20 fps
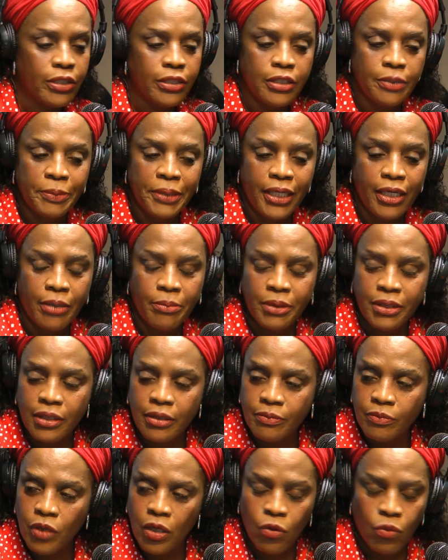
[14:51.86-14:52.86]
to
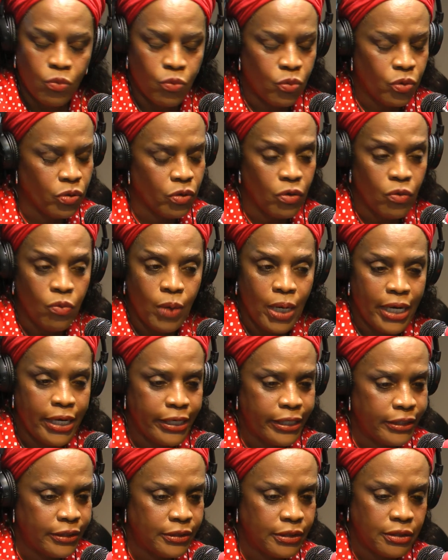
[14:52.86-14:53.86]
become a
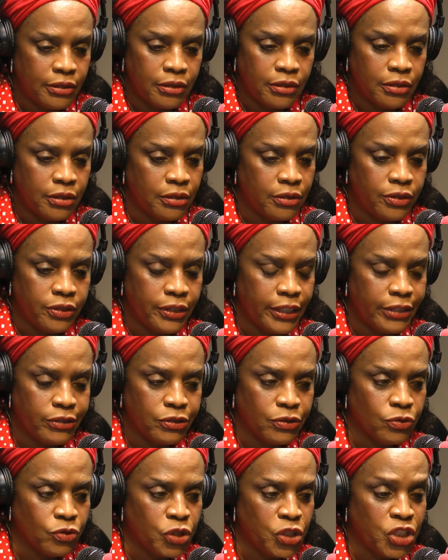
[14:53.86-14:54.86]
worldwide and
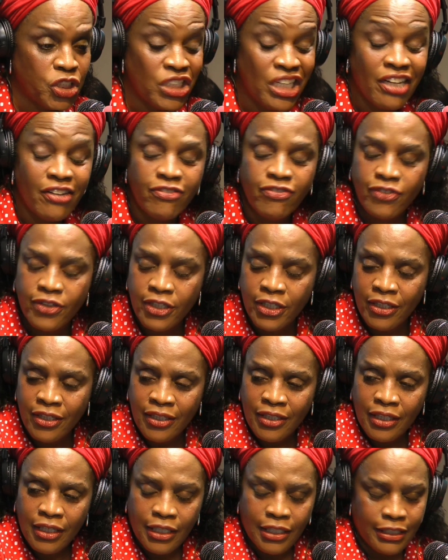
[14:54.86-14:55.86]
international chef,
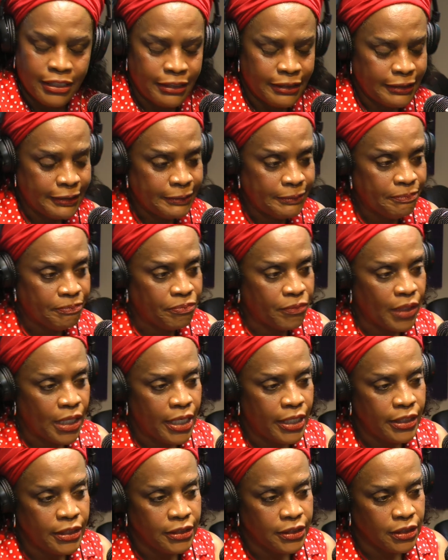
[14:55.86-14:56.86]

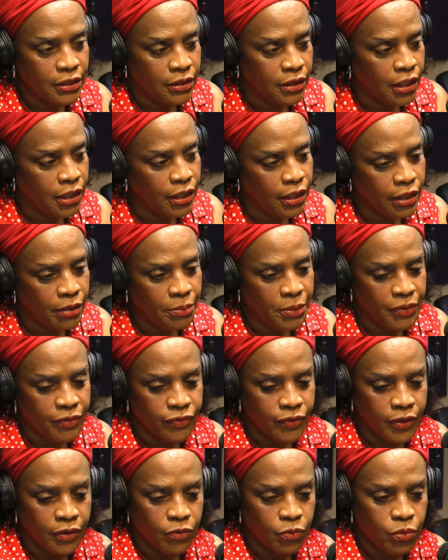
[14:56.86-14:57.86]
and he's an alum of
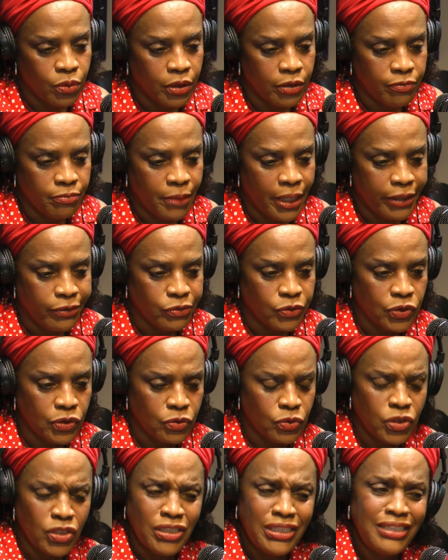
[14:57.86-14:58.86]

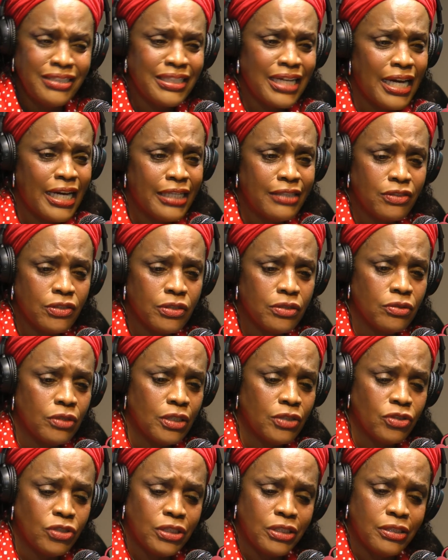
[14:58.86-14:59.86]
MycroSchool. So these guys are
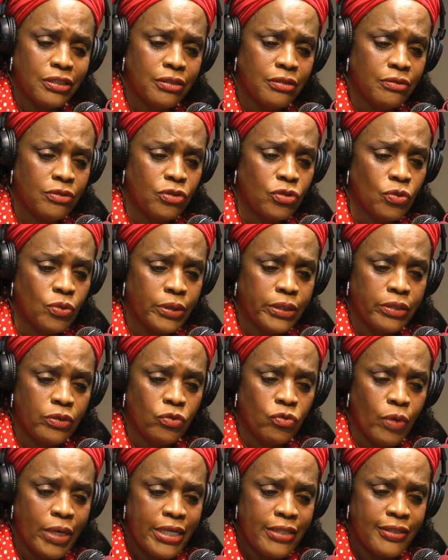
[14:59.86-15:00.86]
just doing
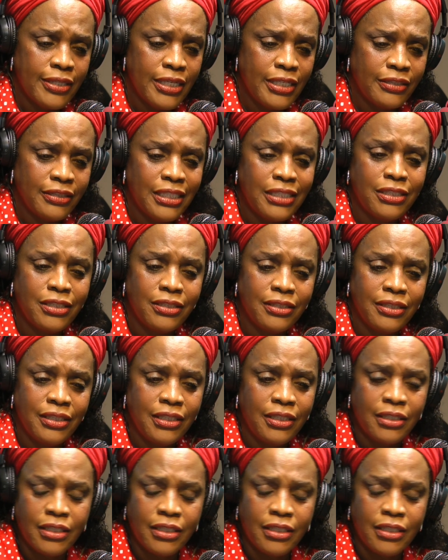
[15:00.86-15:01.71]
great things. They just needed